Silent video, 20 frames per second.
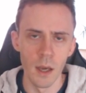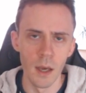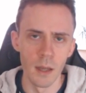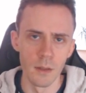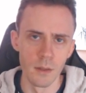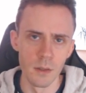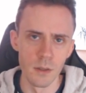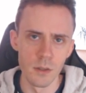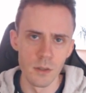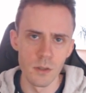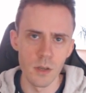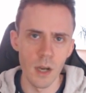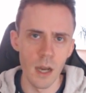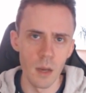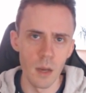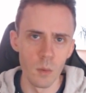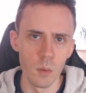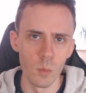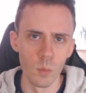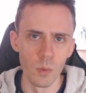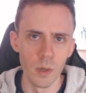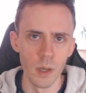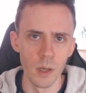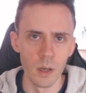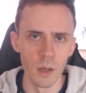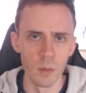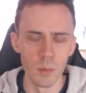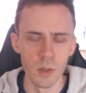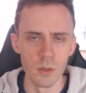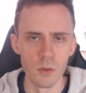and this time we're
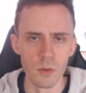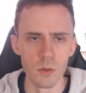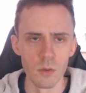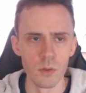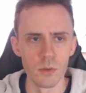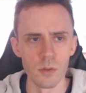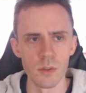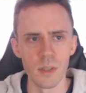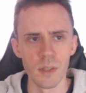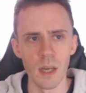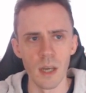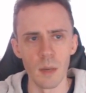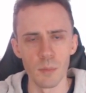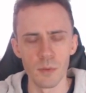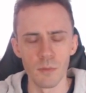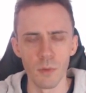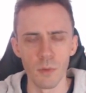going to be doing steps